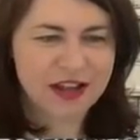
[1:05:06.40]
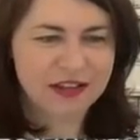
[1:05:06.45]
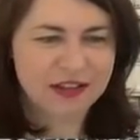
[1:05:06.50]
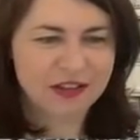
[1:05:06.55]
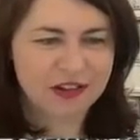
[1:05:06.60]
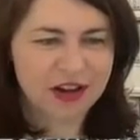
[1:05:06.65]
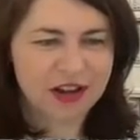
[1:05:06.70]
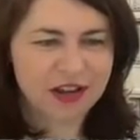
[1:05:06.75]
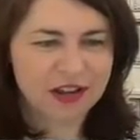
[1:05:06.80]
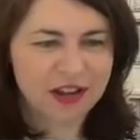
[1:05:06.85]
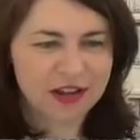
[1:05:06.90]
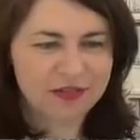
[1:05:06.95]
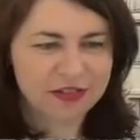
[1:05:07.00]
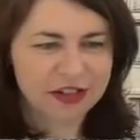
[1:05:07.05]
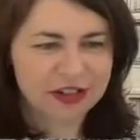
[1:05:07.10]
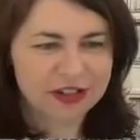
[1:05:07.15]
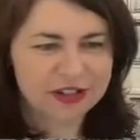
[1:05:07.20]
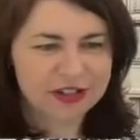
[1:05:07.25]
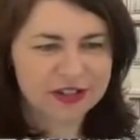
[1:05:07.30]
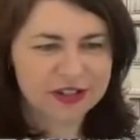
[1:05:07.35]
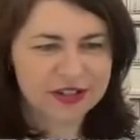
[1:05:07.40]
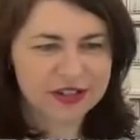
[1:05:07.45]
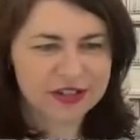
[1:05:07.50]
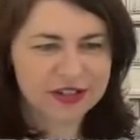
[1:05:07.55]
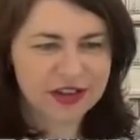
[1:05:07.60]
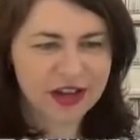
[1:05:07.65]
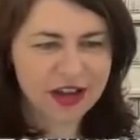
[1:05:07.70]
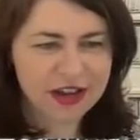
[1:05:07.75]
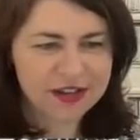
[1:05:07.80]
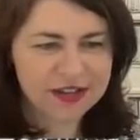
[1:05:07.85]
color, I love it.
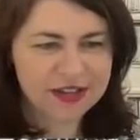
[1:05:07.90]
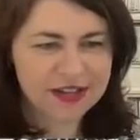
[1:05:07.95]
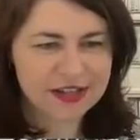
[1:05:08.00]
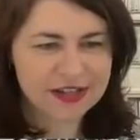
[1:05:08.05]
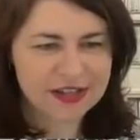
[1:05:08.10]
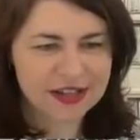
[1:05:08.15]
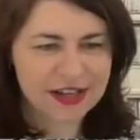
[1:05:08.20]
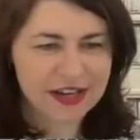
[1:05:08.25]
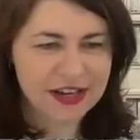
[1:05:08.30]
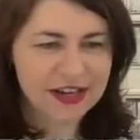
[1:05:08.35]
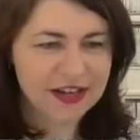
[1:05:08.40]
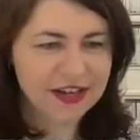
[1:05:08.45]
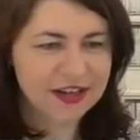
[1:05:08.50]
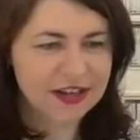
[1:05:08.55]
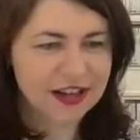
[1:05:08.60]
Hi, Cindy.